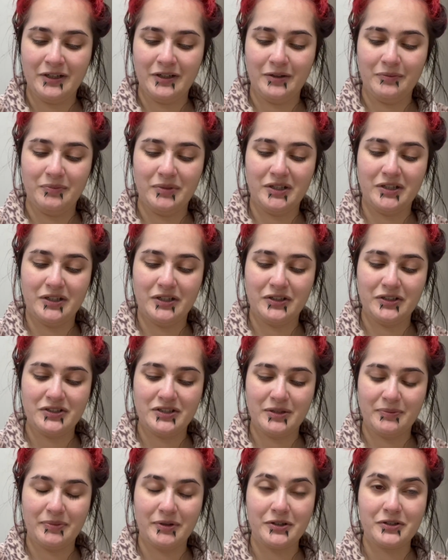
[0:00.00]
because
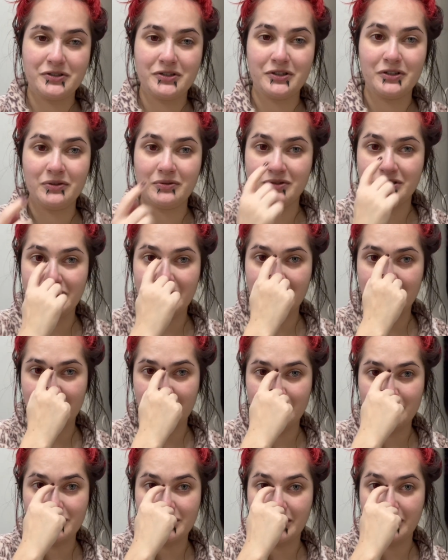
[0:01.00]
the person who did it
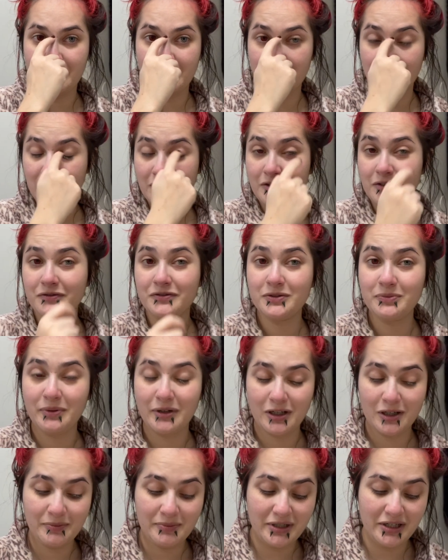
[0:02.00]
used a curved
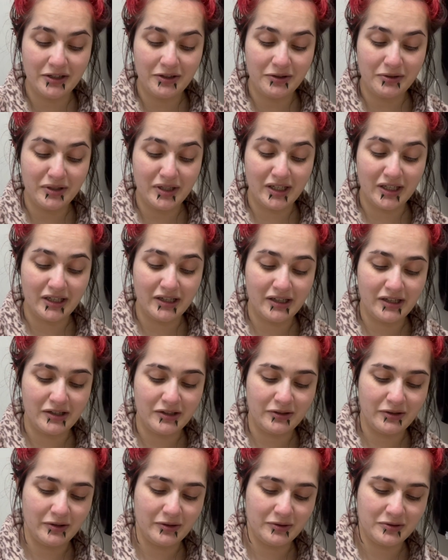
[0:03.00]
barbell, and
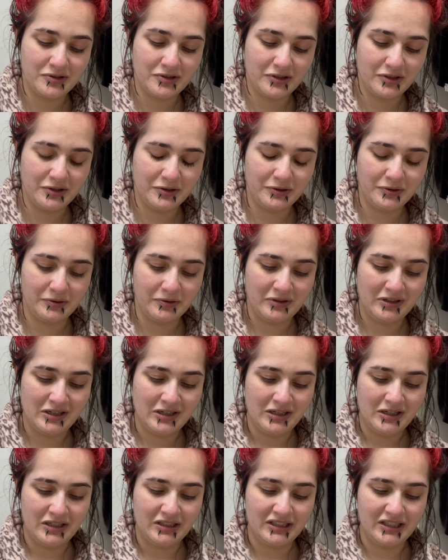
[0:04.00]
also
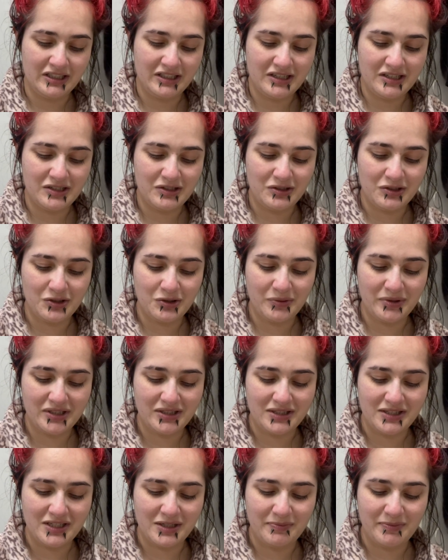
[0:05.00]
they didn't do
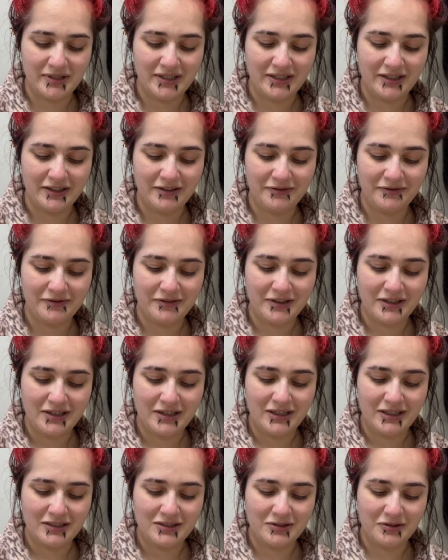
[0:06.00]
it deep enough.
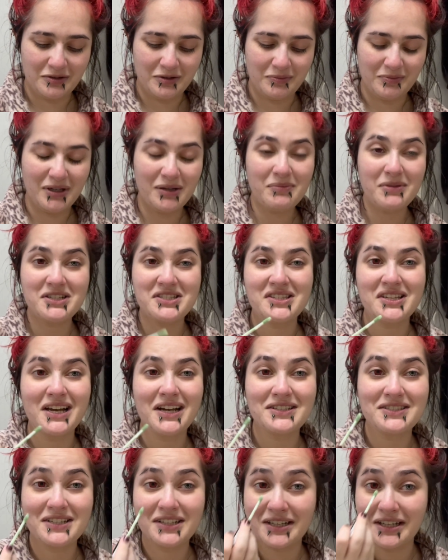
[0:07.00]
So it made me
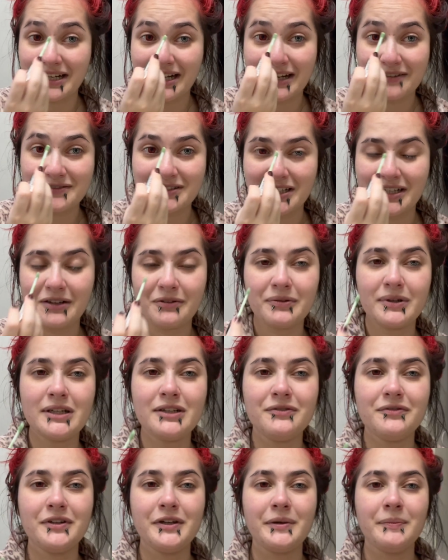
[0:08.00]
sad to have to get rid
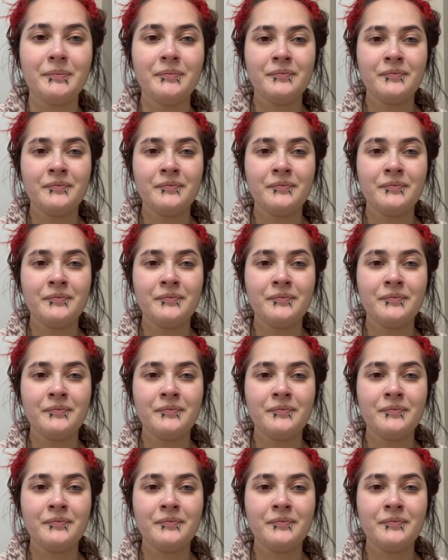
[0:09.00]
of it,